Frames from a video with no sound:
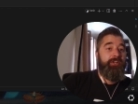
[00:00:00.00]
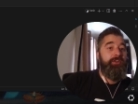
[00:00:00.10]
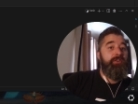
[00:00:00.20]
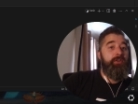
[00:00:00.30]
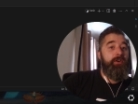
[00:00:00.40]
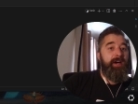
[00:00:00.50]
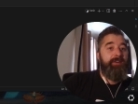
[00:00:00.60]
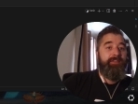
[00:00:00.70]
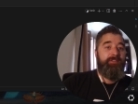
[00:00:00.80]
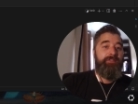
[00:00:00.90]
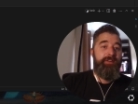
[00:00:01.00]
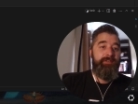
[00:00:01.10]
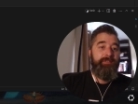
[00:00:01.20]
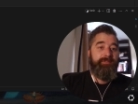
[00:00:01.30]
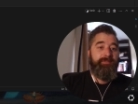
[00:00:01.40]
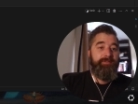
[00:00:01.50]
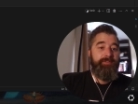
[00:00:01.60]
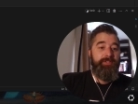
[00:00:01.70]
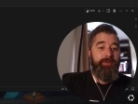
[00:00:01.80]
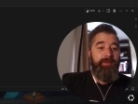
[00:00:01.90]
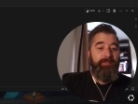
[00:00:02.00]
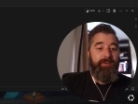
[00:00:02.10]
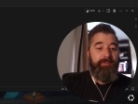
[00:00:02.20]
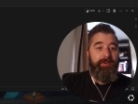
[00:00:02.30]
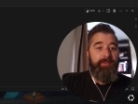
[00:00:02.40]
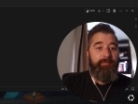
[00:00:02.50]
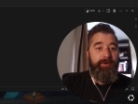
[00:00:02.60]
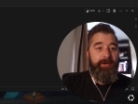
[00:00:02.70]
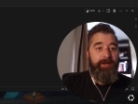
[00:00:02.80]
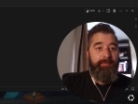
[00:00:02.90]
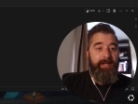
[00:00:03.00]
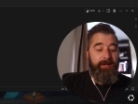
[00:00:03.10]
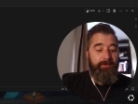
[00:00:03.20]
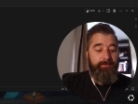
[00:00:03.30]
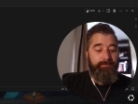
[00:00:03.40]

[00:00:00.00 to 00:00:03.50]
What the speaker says: not having fun. So if I run the program now,